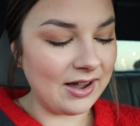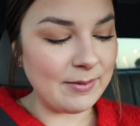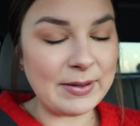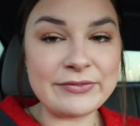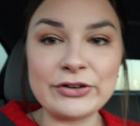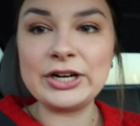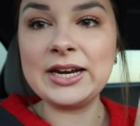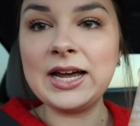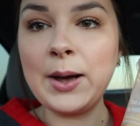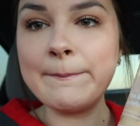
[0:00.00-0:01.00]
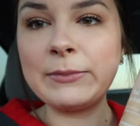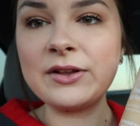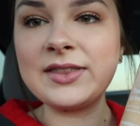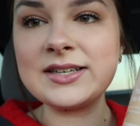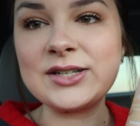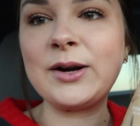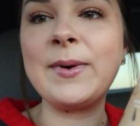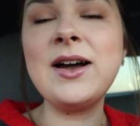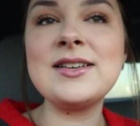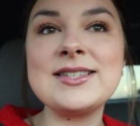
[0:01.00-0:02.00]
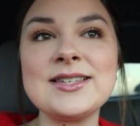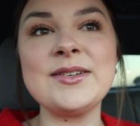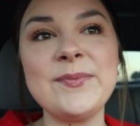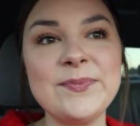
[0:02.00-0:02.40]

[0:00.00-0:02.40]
got my free birthday Starbucks.